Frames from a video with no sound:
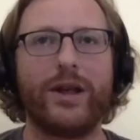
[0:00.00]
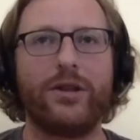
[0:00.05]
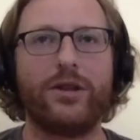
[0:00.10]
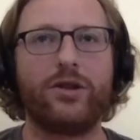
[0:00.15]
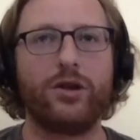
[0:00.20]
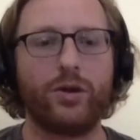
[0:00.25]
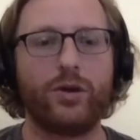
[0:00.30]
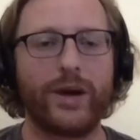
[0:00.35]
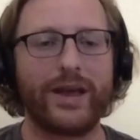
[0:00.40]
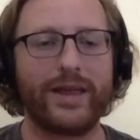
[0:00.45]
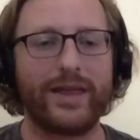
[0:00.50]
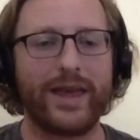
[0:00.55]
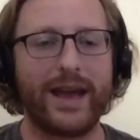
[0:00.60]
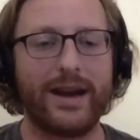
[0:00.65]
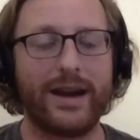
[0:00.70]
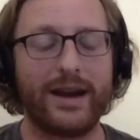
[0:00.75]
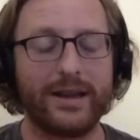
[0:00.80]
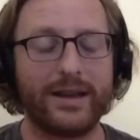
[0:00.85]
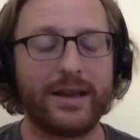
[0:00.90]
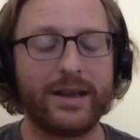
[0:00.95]
we're doing
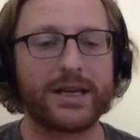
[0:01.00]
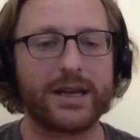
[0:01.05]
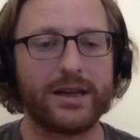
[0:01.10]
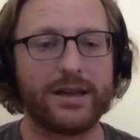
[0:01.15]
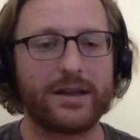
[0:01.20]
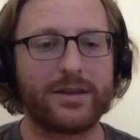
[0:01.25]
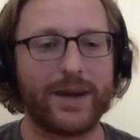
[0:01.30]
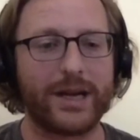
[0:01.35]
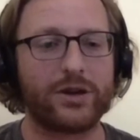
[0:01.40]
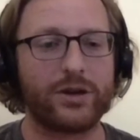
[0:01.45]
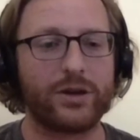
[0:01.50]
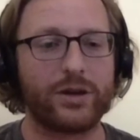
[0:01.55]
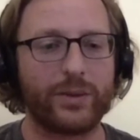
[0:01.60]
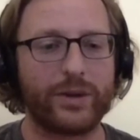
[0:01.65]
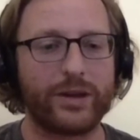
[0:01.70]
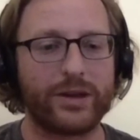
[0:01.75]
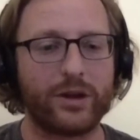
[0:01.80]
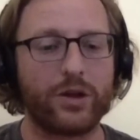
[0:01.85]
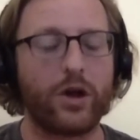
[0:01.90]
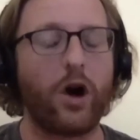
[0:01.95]
then in addition is to make sure that
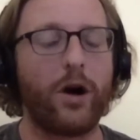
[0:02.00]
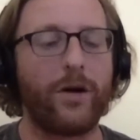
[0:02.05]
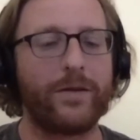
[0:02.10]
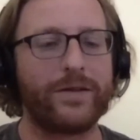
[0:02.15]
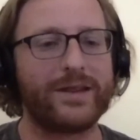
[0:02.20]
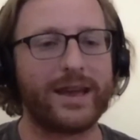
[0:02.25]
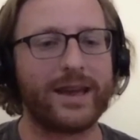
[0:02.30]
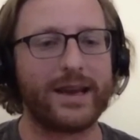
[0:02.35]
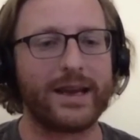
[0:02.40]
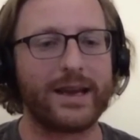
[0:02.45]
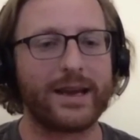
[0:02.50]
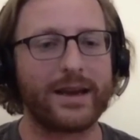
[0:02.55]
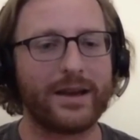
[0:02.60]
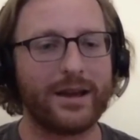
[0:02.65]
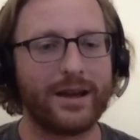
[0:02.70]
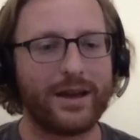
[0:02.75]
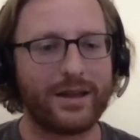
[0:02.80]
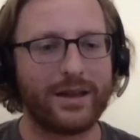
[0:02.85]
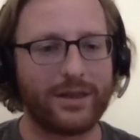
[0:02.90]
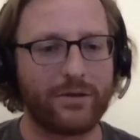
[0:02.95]
we're still offsetting
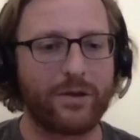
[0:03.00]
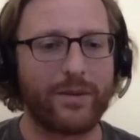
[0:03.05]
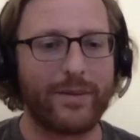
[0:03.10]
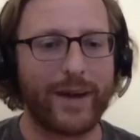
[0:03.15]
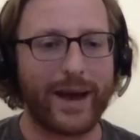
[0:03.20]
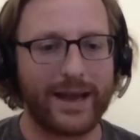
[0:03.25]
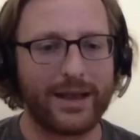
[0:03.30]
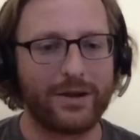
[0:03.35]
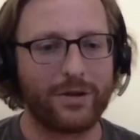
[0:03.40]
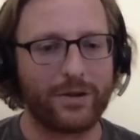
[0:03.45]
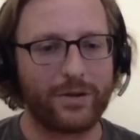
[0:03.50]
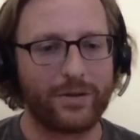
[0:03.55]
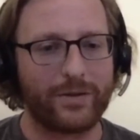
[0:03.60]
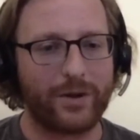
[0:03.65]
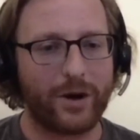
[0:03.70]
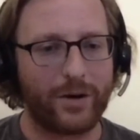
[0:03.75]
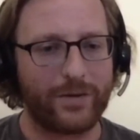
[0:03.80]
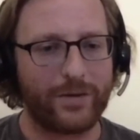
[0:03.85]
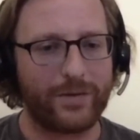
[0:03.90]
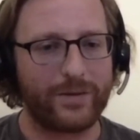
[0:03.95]
the remainder
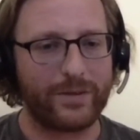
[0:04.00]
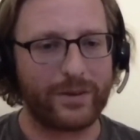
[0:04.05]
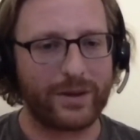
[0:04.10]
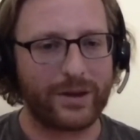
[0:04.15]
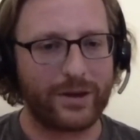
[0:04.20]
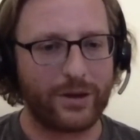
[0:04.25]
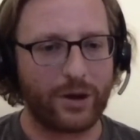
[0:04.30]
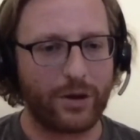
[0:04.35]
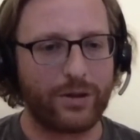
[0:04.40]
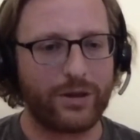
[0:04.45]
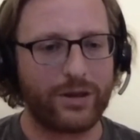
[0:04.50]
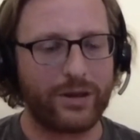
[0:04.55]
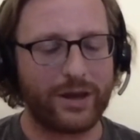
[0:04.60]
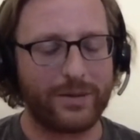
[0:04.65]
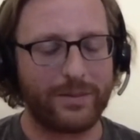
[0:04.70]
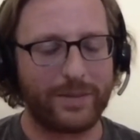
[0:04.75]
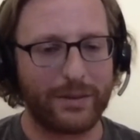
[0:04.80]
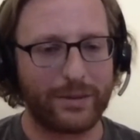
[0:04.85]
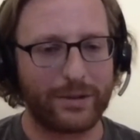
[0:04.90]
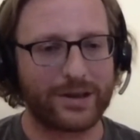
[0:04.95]
of you know,
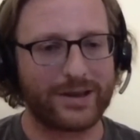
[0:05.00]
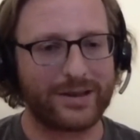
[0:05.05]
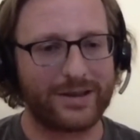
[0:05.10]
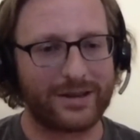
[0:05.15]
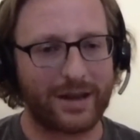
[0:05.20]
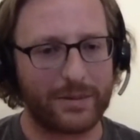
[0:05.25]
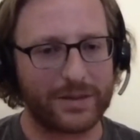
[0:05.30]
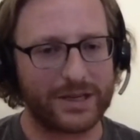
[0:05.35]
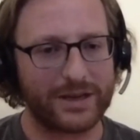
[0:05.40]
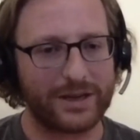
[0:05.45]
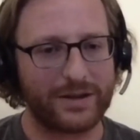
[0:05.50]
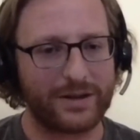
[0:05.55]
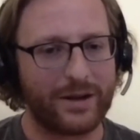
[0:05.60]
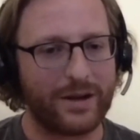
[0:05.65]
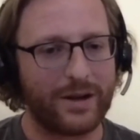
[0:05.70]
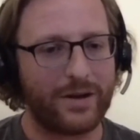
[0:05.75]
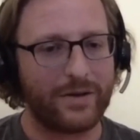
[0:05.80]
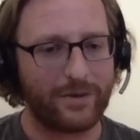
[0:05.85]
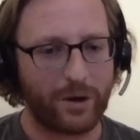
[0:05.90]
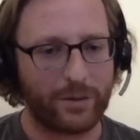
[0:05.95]
the people's consumption
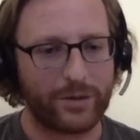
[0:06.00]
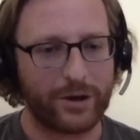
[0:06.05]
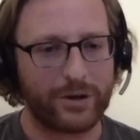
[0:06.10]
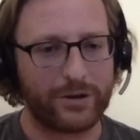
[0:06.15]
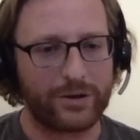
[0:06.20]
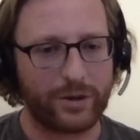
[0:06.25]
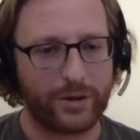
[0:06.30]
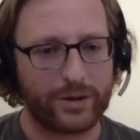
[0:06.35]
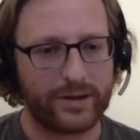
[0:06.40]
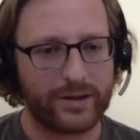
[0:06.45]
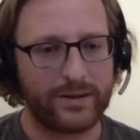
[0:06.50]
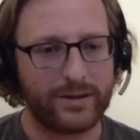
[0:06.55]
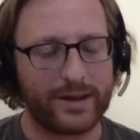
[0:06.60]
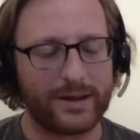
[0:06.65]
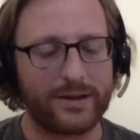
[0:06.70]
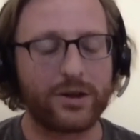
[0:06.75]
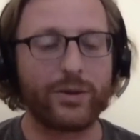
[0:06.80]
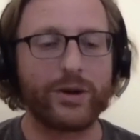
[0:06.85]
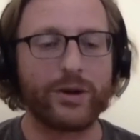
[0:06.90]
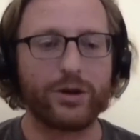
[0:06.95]
from those sources.
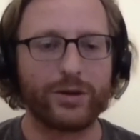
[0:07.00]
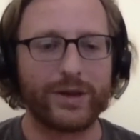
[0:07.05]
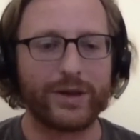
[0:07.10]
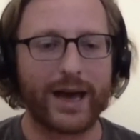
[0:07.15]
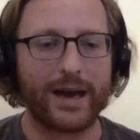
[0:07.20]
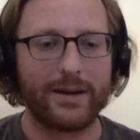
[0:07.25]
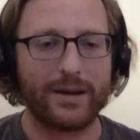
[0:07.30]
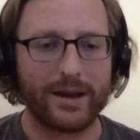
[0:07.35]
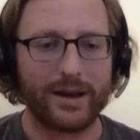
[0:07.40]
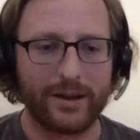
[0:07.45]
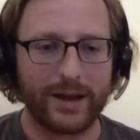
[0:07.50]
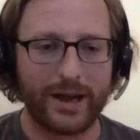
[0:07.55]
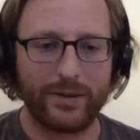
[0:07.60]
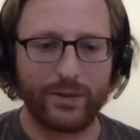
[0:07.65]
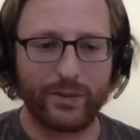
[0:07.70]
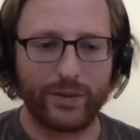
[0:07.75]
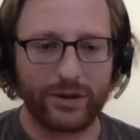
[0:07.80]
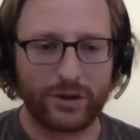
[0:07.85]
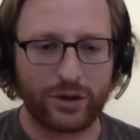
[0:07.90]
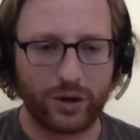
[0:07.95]
And so we do that
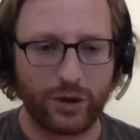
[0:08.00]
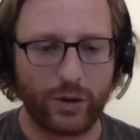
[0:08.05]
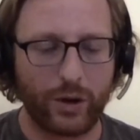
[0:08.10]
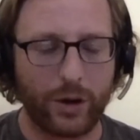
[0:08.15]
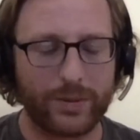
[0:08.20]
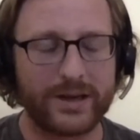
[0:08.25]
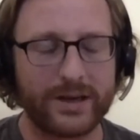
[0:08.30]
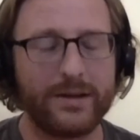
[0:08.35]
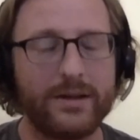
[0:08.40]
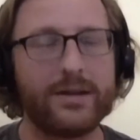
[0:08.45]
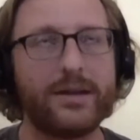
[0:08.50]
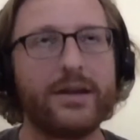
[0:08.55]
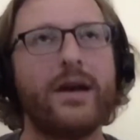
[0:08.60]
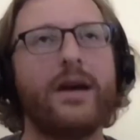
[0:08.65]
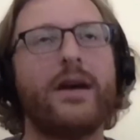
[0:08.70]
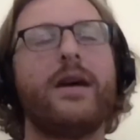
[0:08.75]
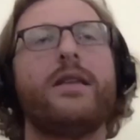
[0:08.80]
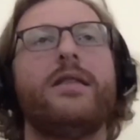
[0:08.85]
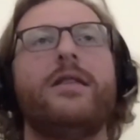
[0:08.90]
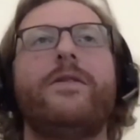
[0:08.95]
with two options.
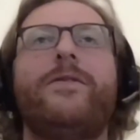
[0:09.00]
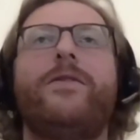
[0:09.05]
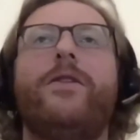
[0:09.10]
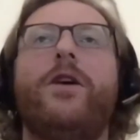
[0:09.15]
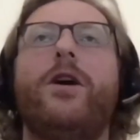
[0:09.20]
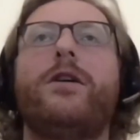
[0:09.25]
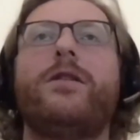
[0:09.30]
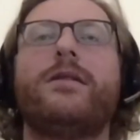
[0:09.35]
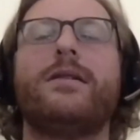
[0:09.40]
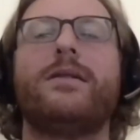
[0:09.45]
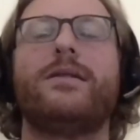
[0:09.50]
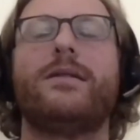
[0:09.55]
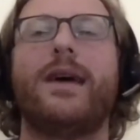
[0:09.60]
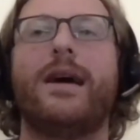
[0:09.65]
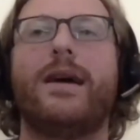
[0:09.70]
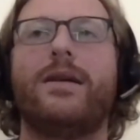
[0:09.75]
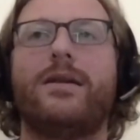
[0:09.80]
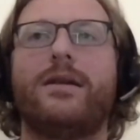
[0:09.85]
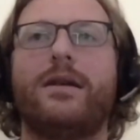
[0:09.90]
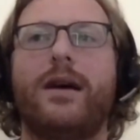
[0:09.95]
The first is
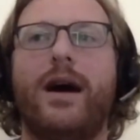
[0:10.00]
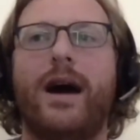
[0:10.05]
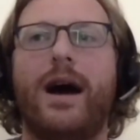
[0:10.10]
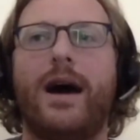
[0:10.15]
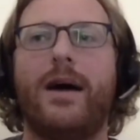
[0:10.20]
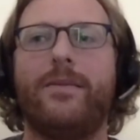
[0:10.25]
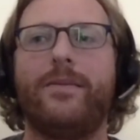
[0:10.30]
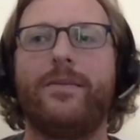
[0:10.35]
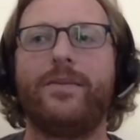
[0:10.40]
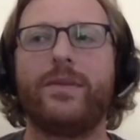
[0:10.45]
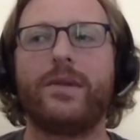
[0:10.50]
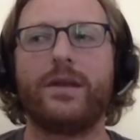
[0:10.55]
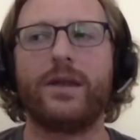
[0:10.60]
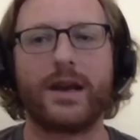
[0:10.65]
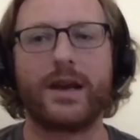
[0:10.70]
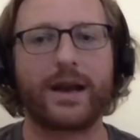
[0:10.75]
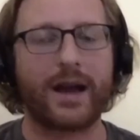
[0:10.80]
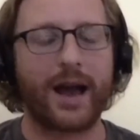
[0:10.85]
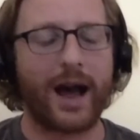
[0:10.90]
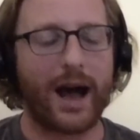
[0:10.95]
that
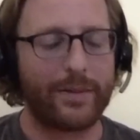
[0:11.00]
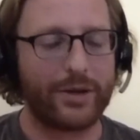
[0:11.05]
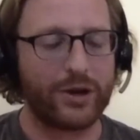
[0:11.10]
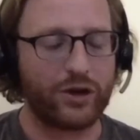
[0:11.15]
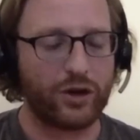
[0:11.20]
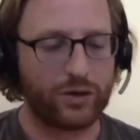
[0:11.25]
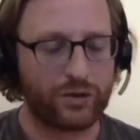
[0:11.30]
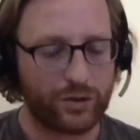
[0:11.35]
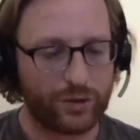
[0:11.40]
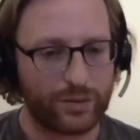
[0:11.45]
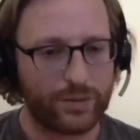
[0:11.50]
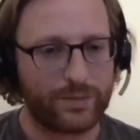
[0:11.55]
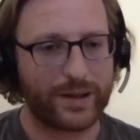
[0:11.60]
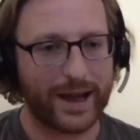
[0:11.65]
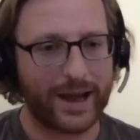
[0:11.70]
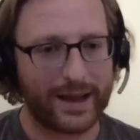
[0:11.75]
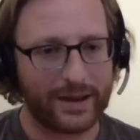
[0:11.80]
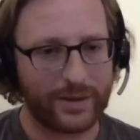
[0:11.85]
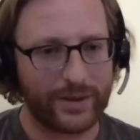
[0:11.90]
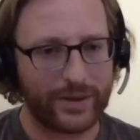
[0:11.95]
the carbon neutral
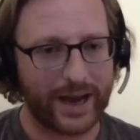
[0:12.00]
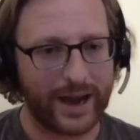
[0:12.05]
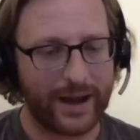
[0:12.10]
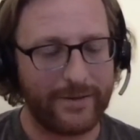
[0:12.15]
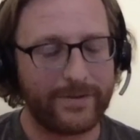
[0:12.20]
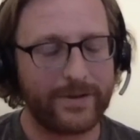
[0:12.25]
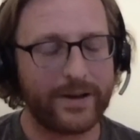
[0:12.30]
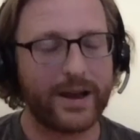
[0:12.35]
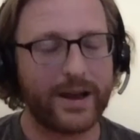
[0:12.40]
plan that we have,